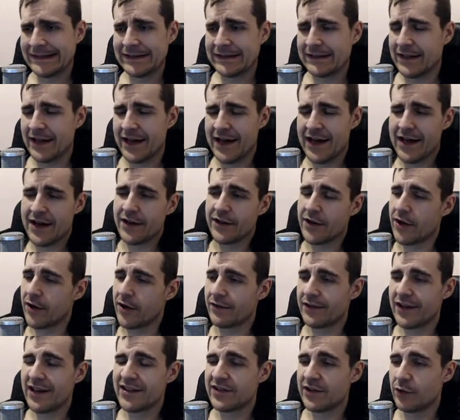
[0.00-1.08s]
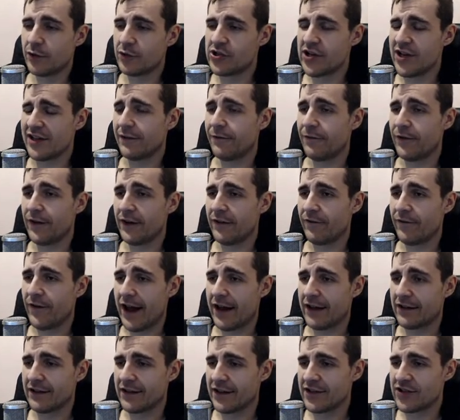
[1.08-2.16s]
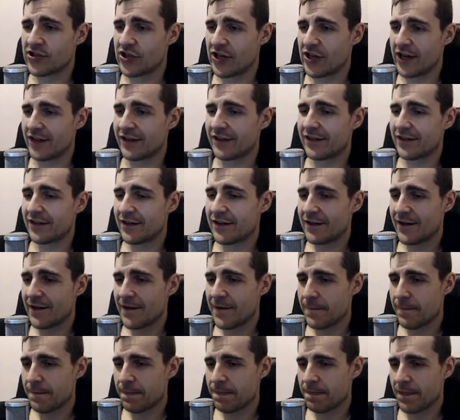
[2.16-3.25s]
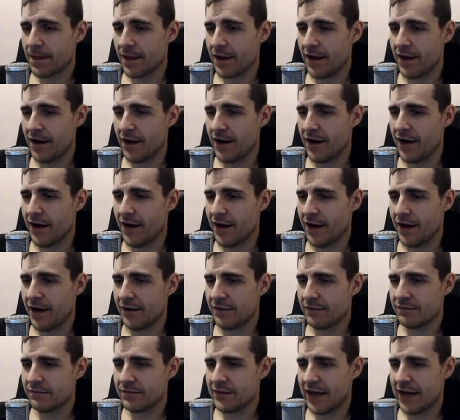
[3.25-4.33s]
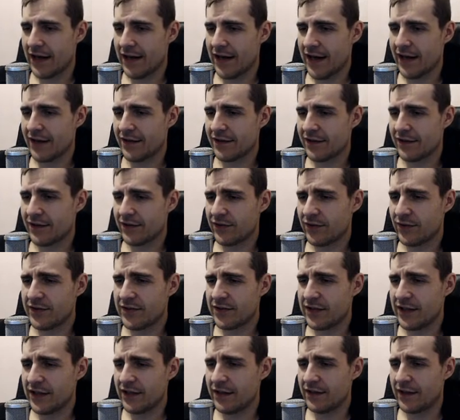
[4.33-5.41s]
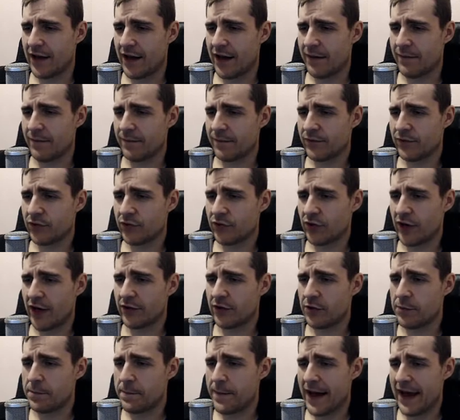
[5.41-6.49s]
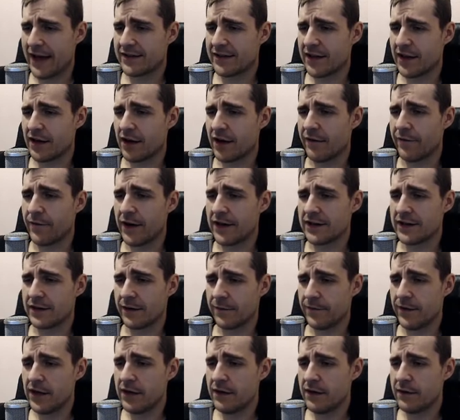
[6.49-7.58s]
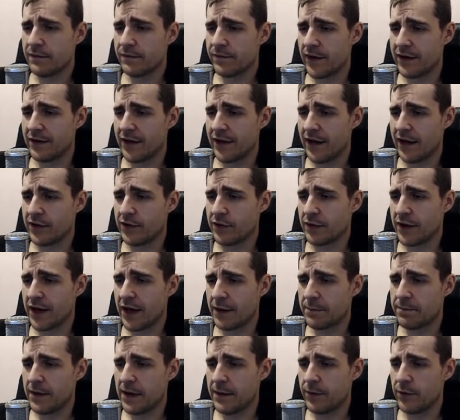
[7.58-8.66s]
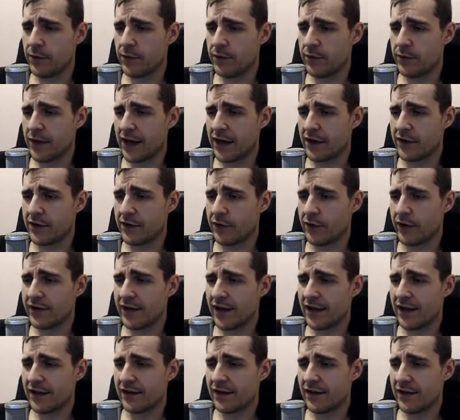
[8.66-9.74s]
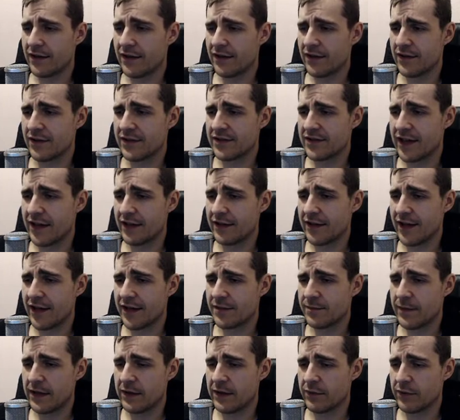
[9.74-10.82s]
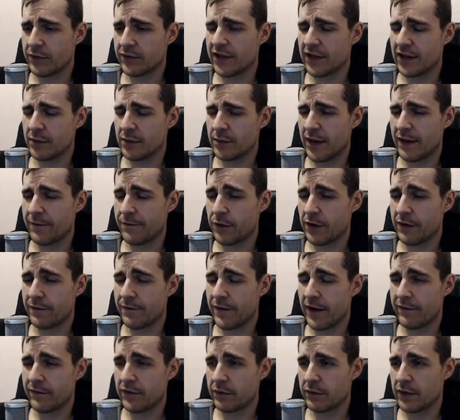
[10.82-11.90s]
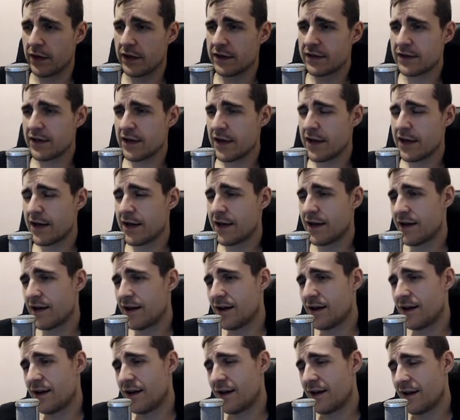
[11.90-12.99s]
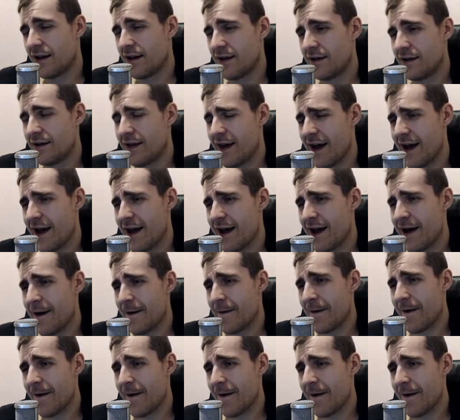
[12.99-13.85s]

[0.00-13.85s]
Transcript: I don't know. There's no justifying this shit. I like to see them try to pass that off as a V, and then you get people who get annoyed that the state has been rotated by 45 degrees. Yeah.